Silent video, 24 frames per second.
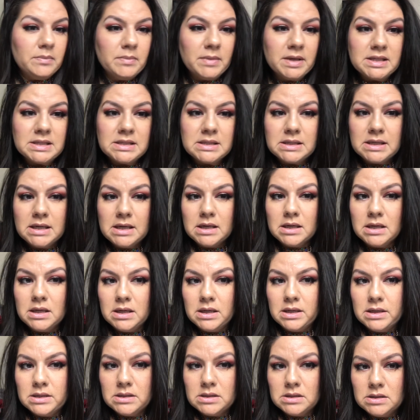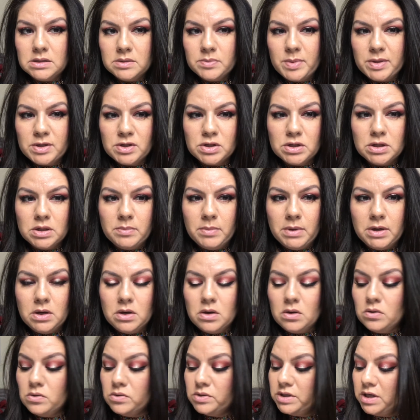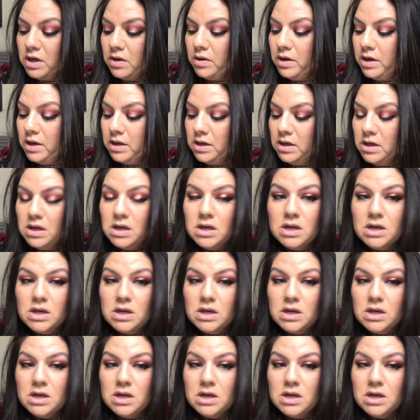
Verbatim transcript: my skin is, especially my nose area.